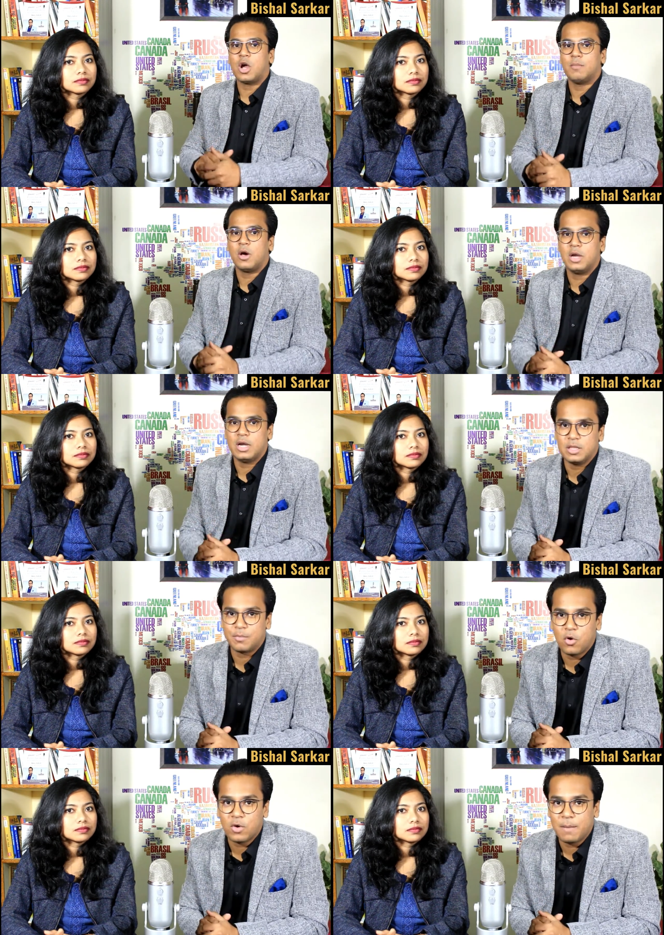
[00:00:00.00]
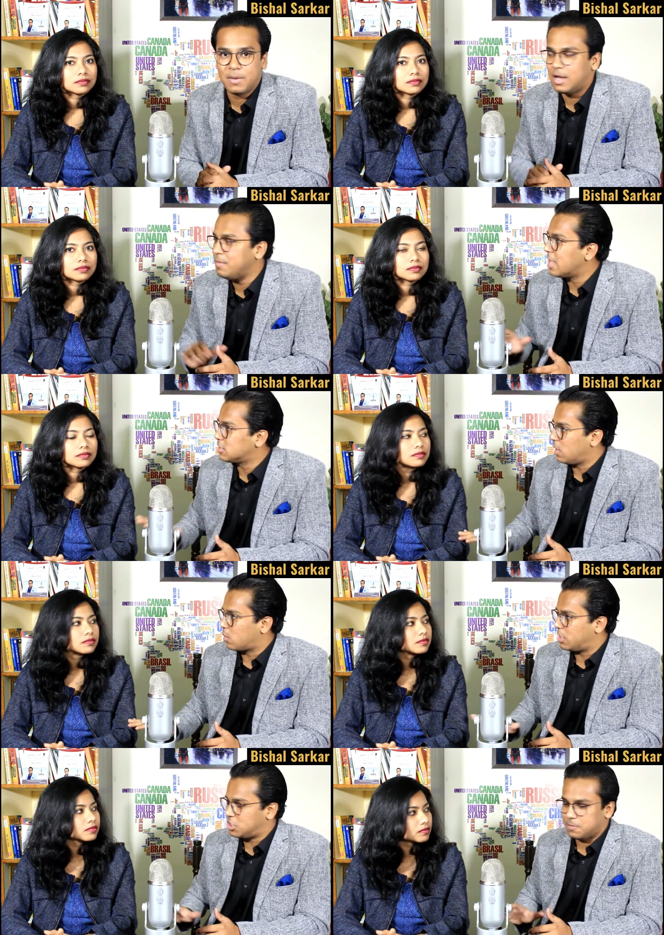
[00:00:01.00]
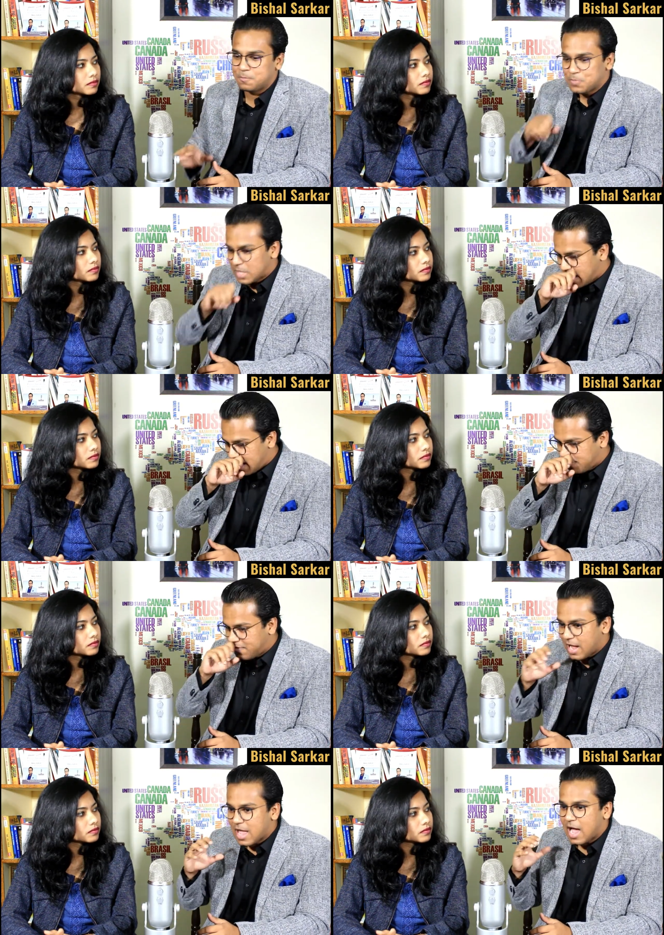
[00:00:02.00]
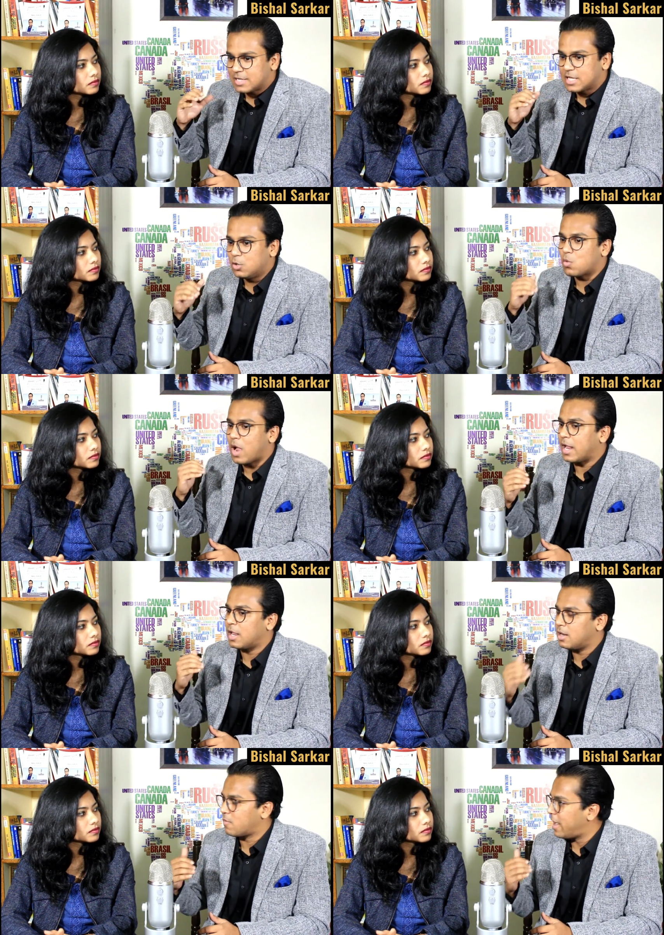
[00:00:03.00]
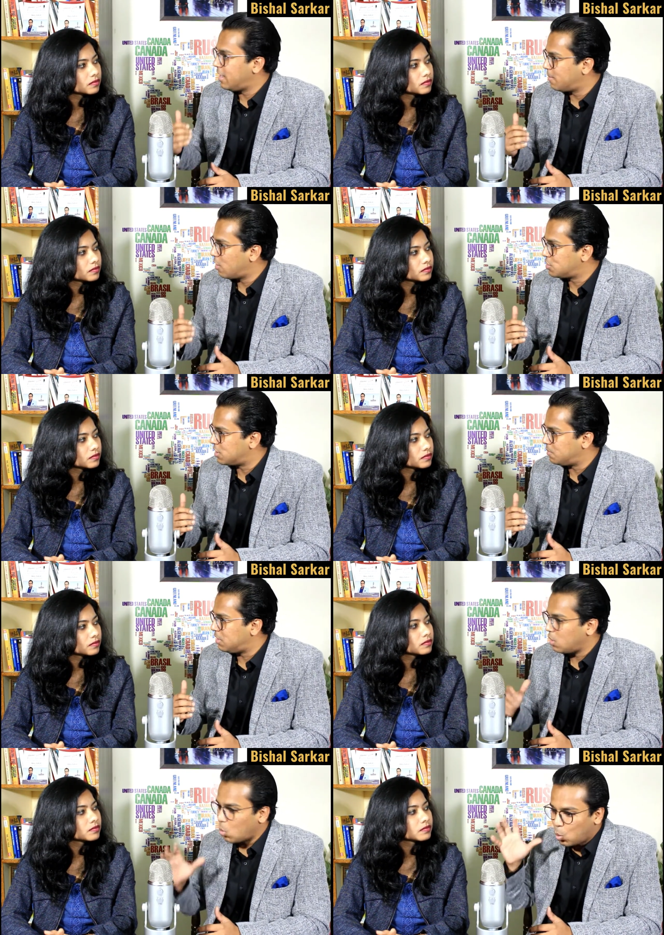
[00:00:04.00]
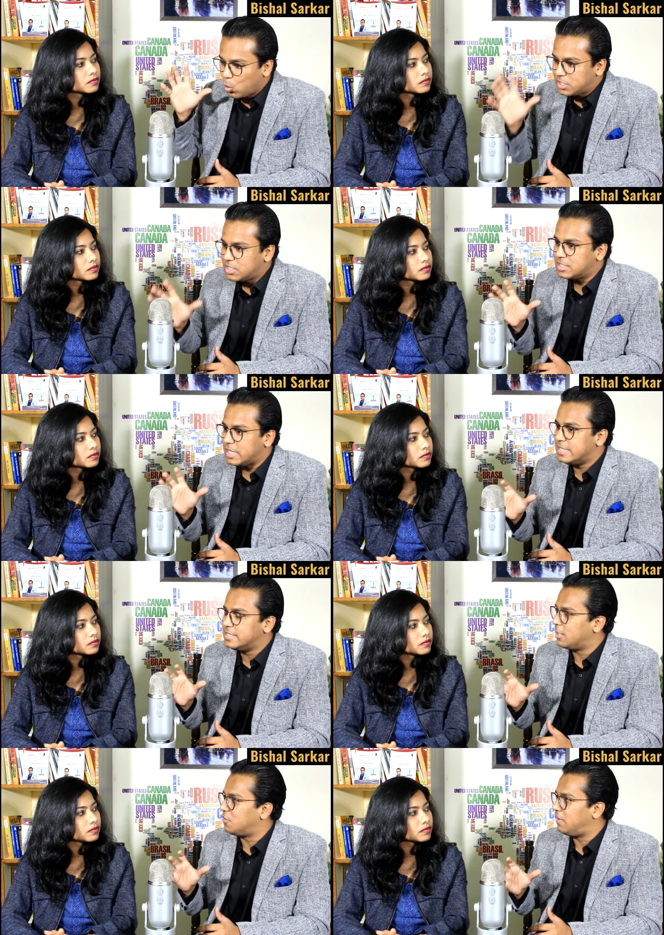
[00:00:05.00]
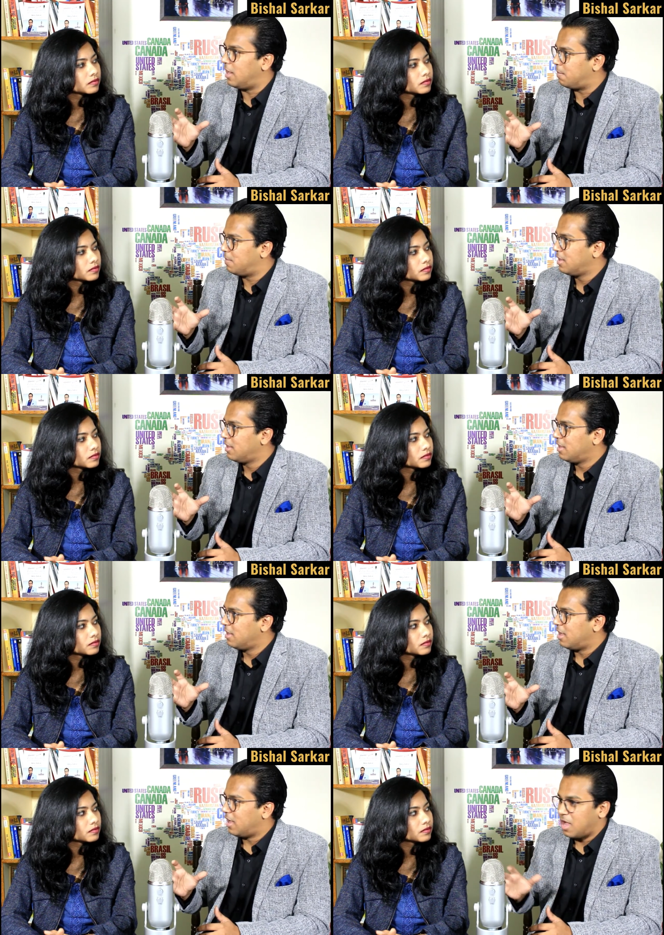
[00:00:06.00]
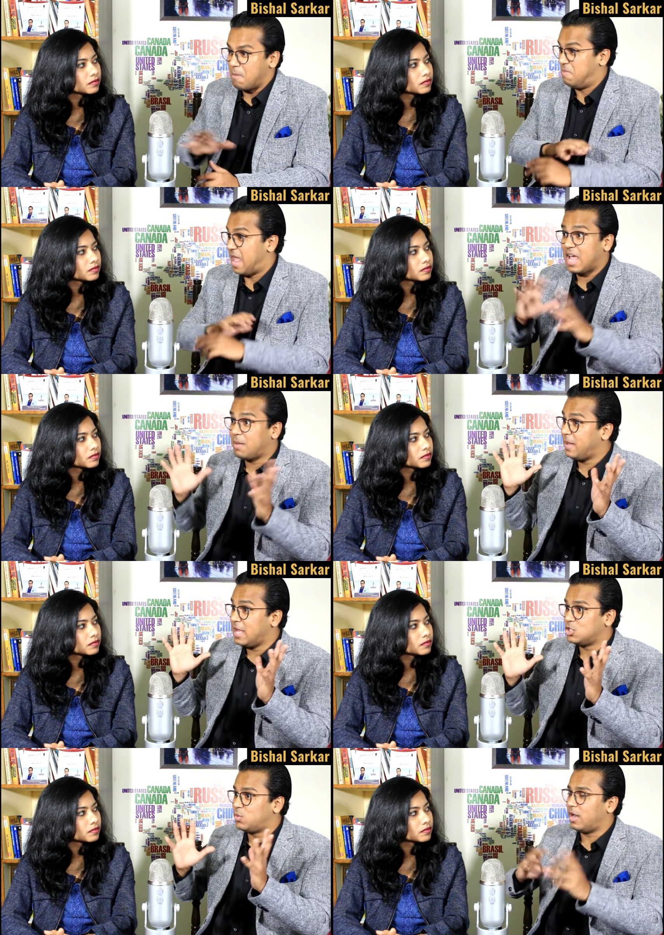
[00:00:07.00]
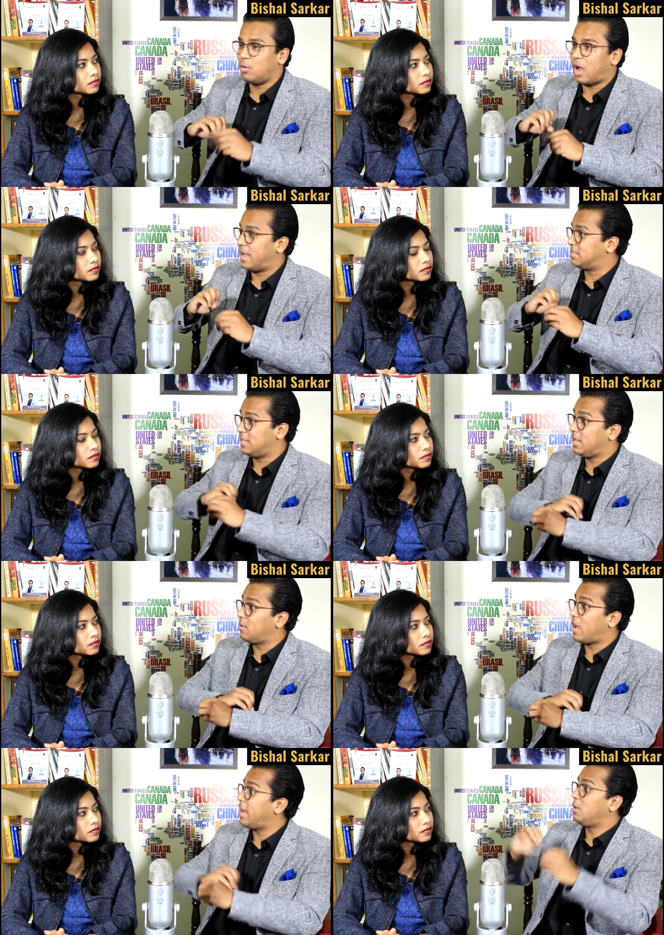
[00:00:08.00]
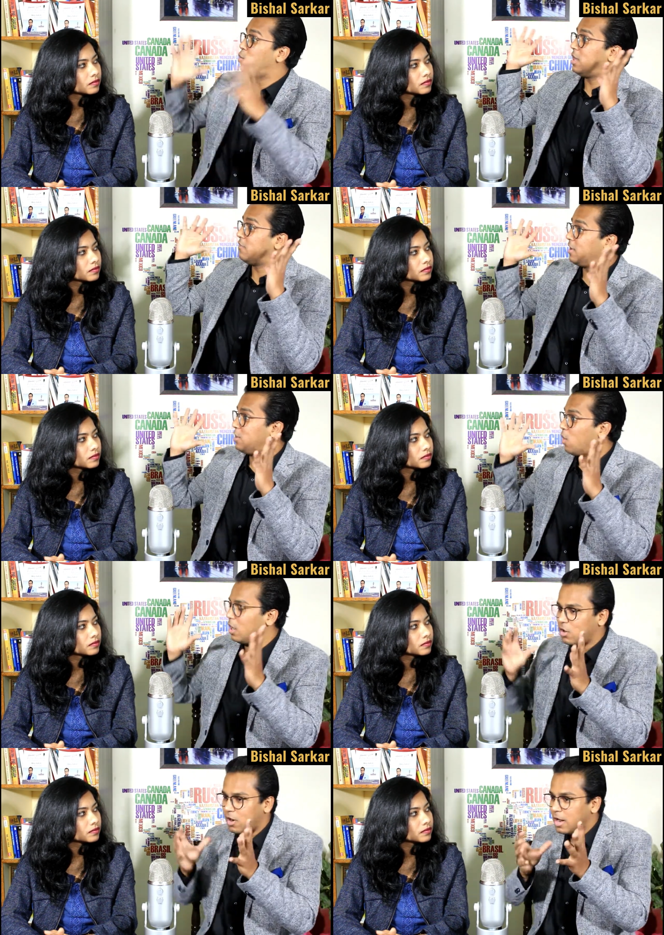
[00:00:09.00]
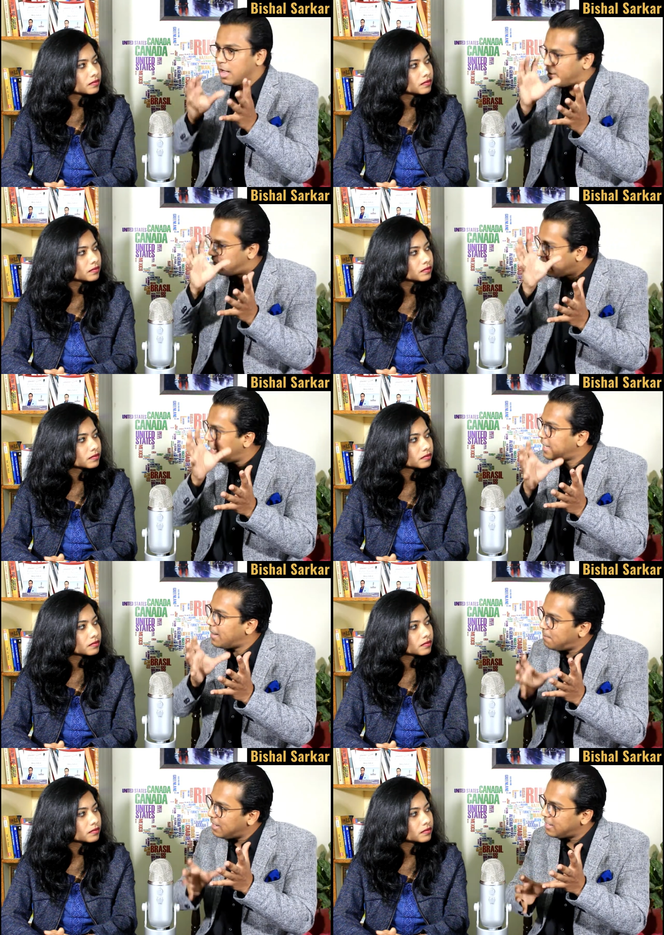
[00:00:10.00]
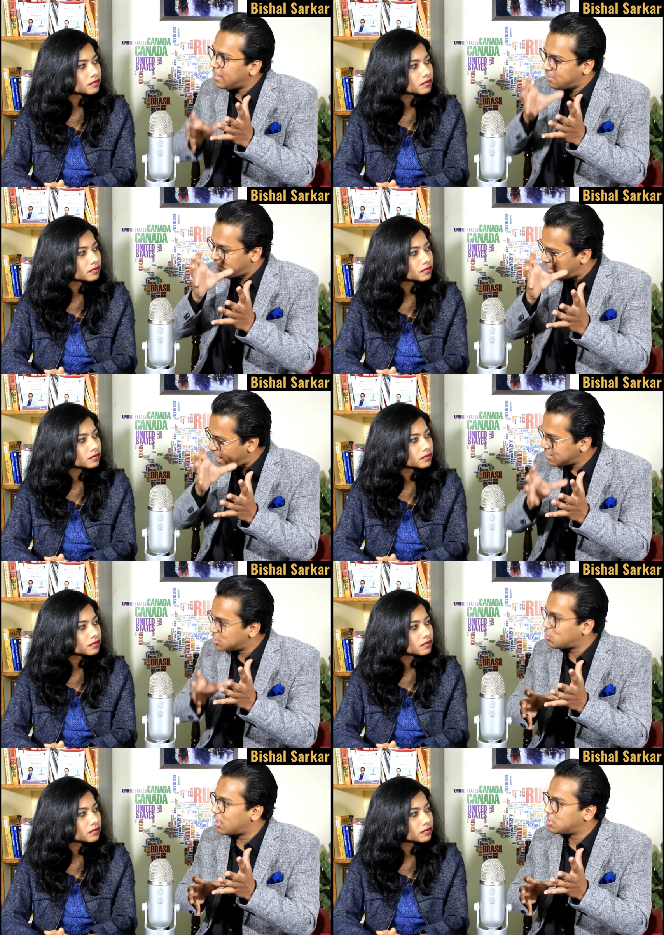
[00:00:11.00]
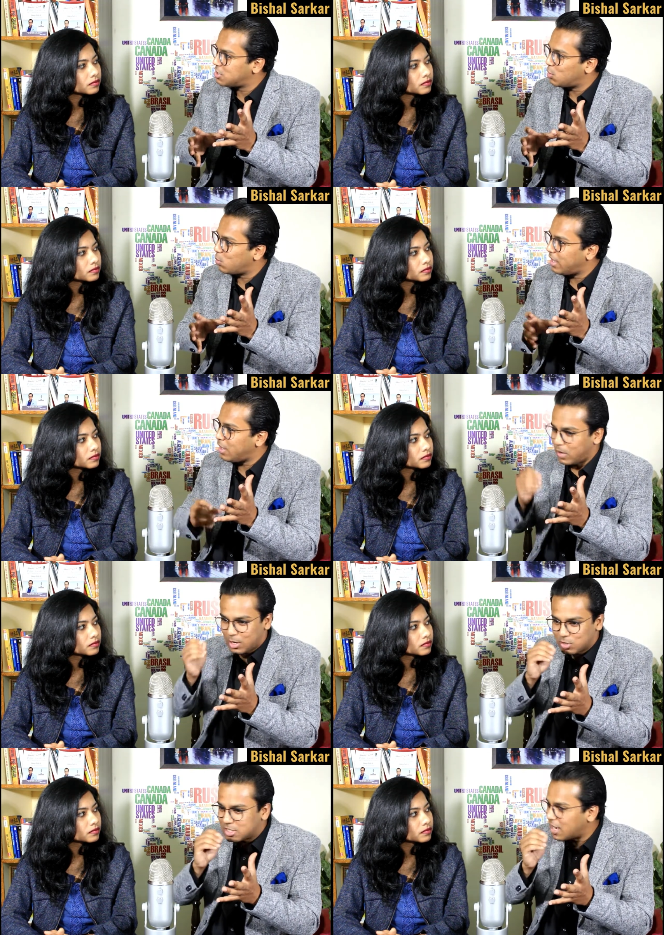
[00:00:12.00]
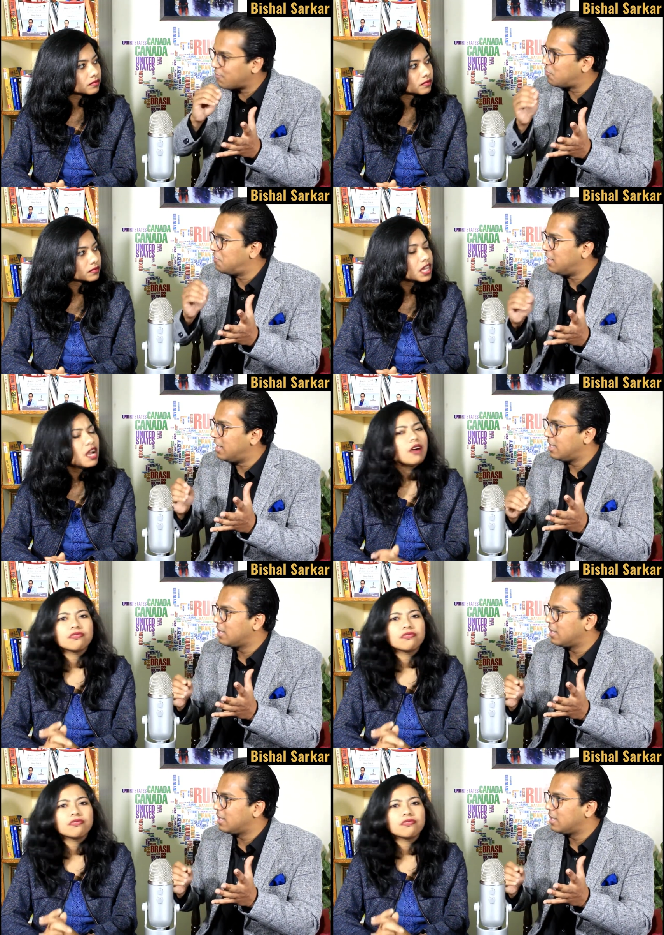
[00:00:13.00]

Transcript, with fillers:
Speaker 1: about it in the program, but let me ask you a question. If I ask you to write, write about something, which is easier to fill up? A blank page where I say write whatever you want, or a very templated, nice structured way where you just have to fill in? Of